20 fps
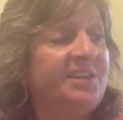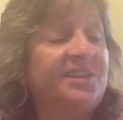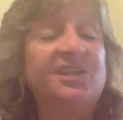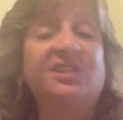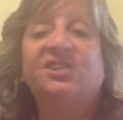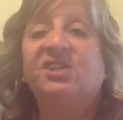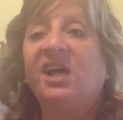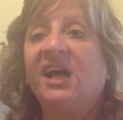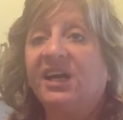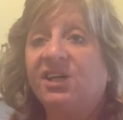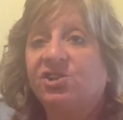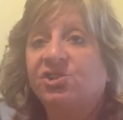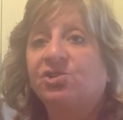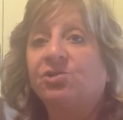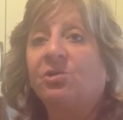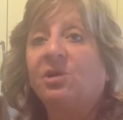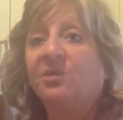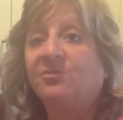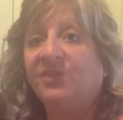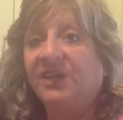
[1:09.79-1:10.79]
the
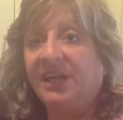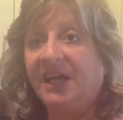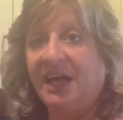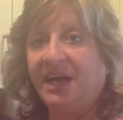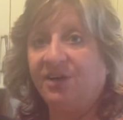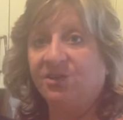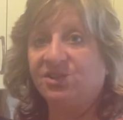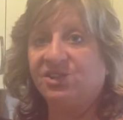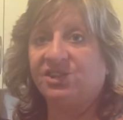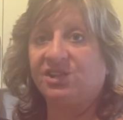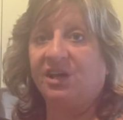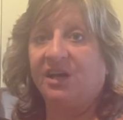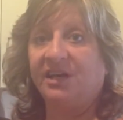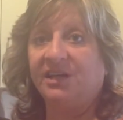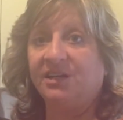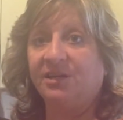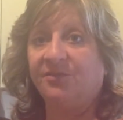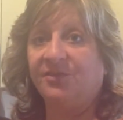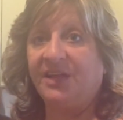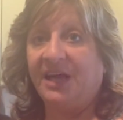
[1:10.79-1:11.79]
texture of the
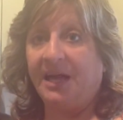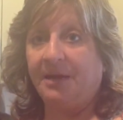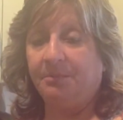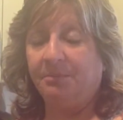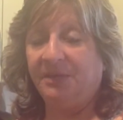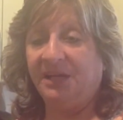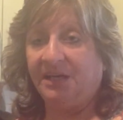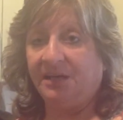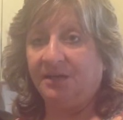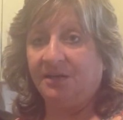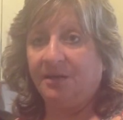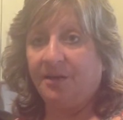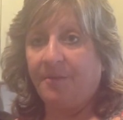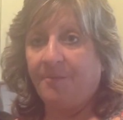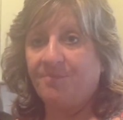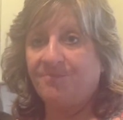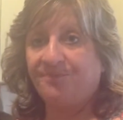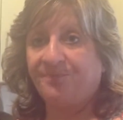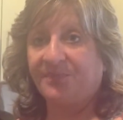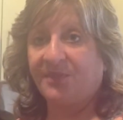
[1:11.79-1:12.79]
outside of that meat.
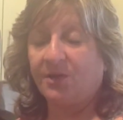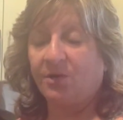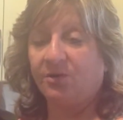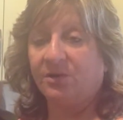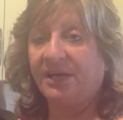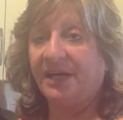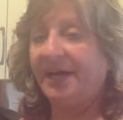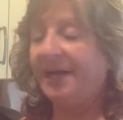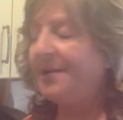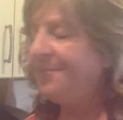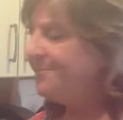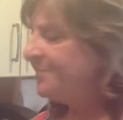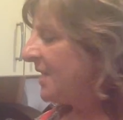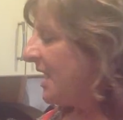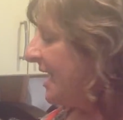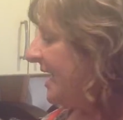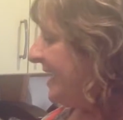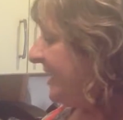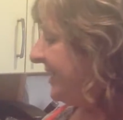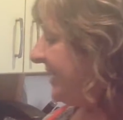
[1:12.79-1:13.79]
Okay?
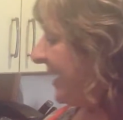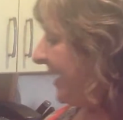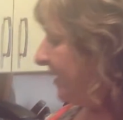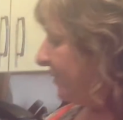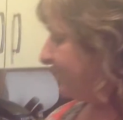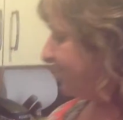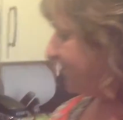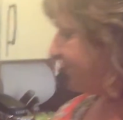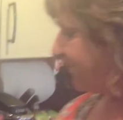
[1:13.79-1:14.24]
Now,